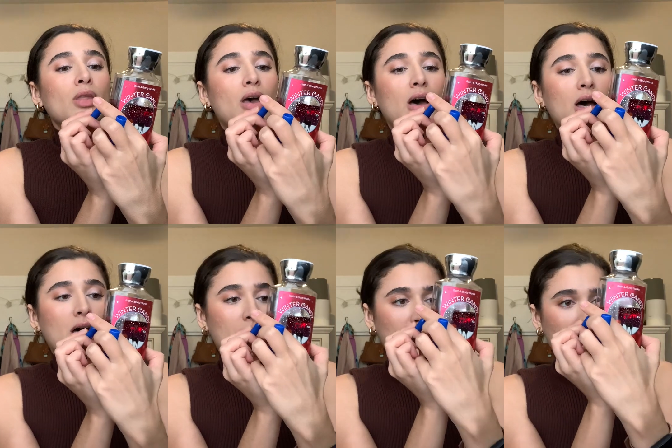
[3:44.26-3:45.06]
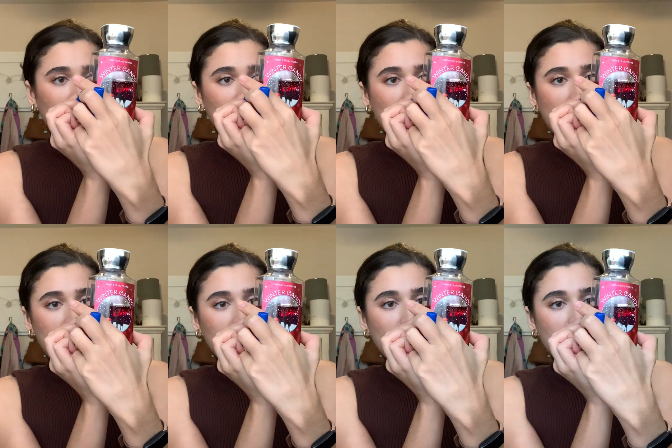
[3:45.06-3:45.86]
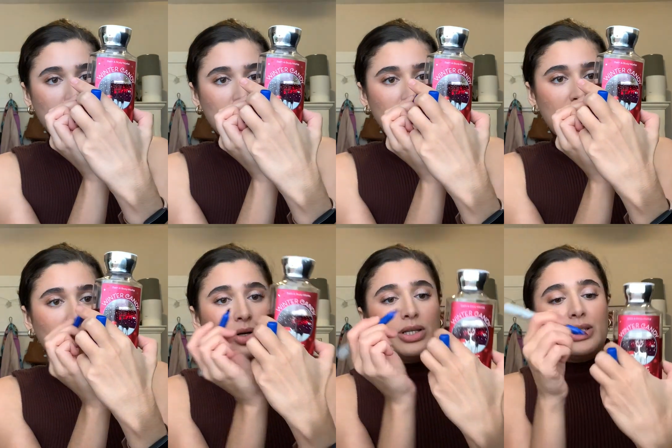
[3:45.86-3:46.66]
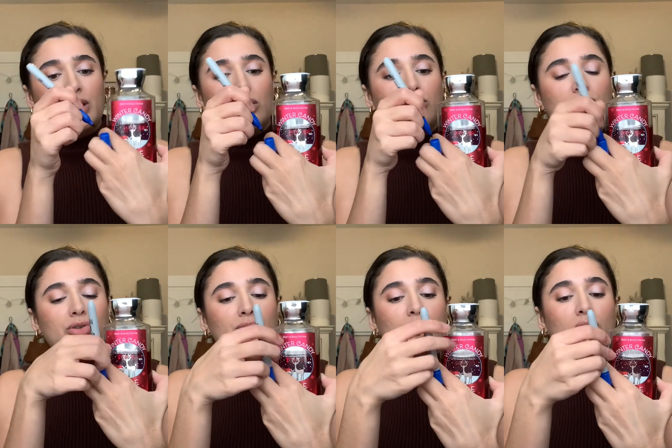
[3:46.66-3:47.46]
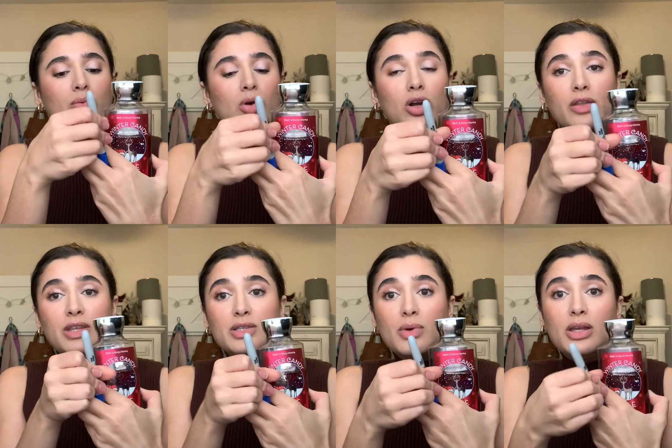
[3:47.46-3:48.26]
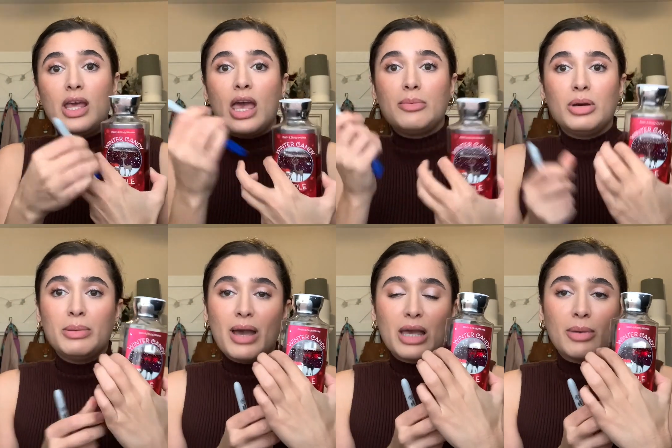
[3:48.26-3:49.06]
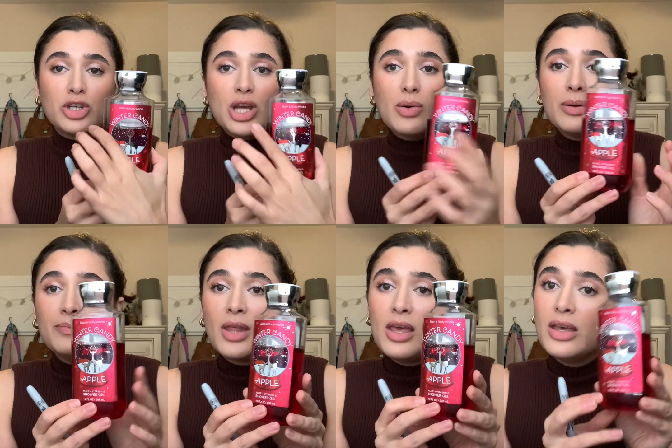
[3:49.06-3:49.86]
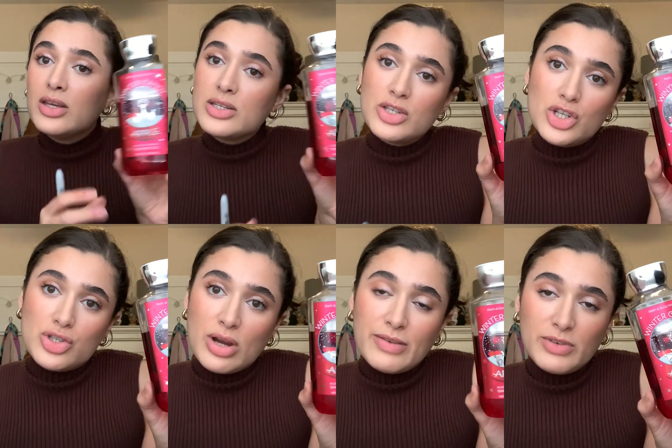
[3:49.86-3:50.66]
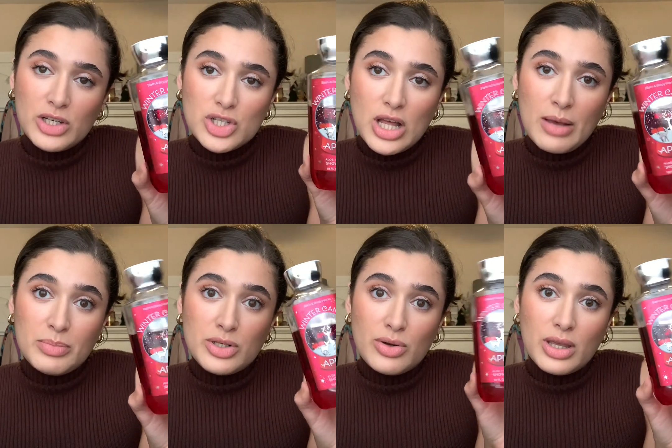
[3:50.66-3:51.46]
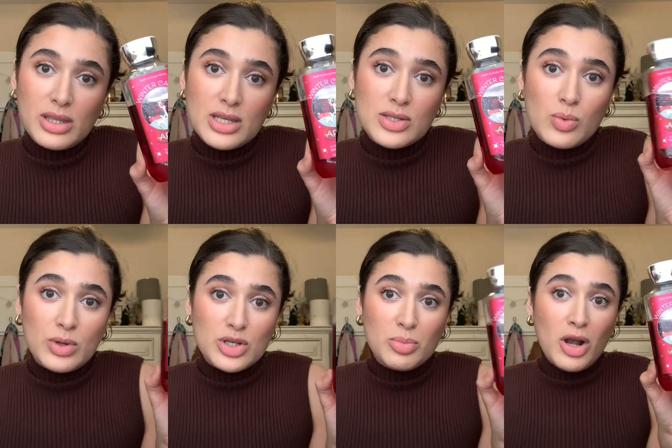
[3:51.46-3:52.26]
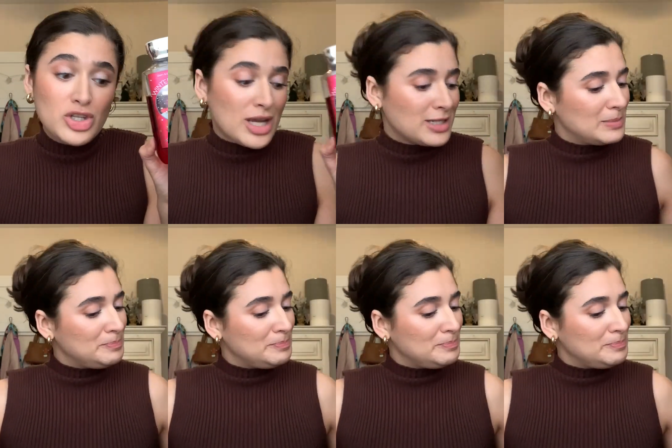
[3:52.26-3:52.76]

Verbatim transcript: um, and I'm gonna go ahead and mark it, but I will continue to work on this one and put it back in my shower to just try and finish it up during this winter project.